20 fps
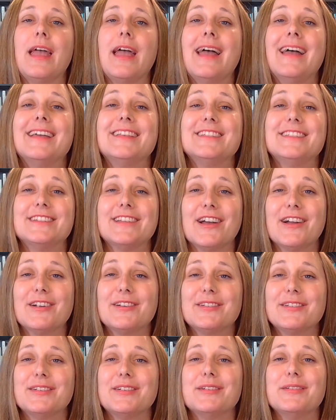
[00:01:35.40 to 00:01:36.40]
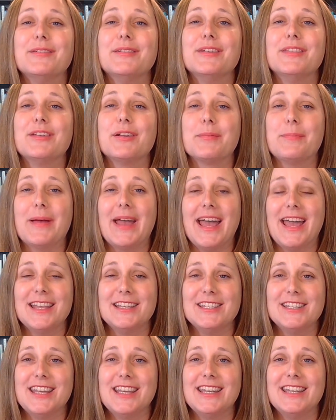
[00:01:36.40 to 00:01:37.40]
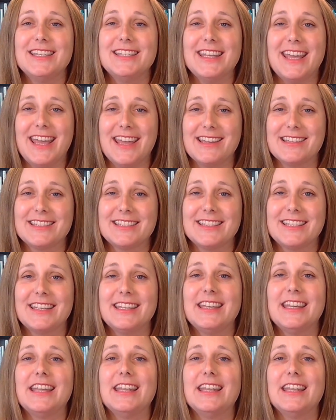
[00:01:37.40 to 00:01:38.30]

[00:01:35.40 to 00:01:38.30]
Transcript: Start with your paginated text.